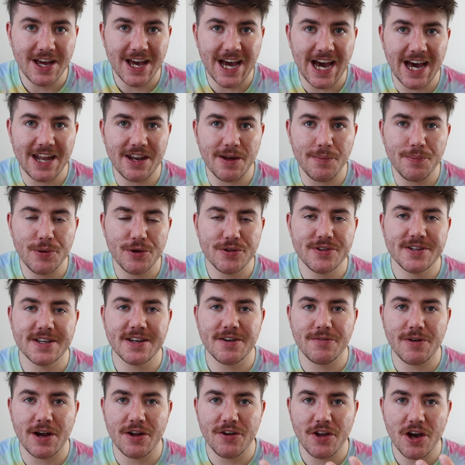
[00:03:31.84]
and I'm putting
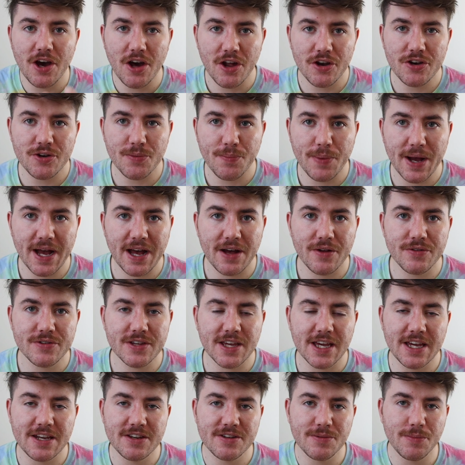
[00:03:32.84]
around
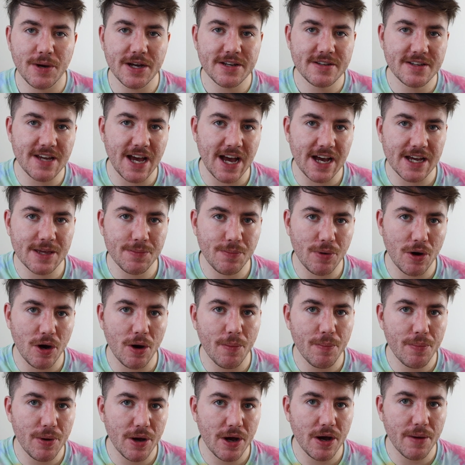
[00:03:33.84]
£100 into my tax
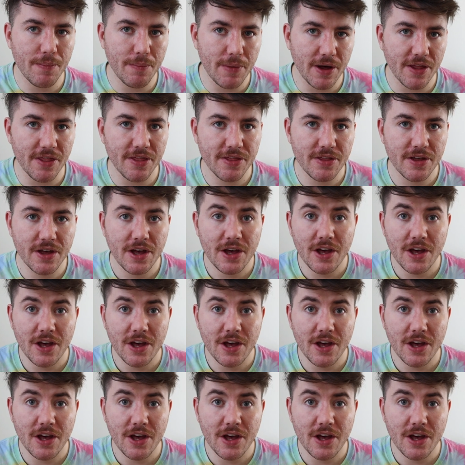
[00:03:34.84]
pot per month.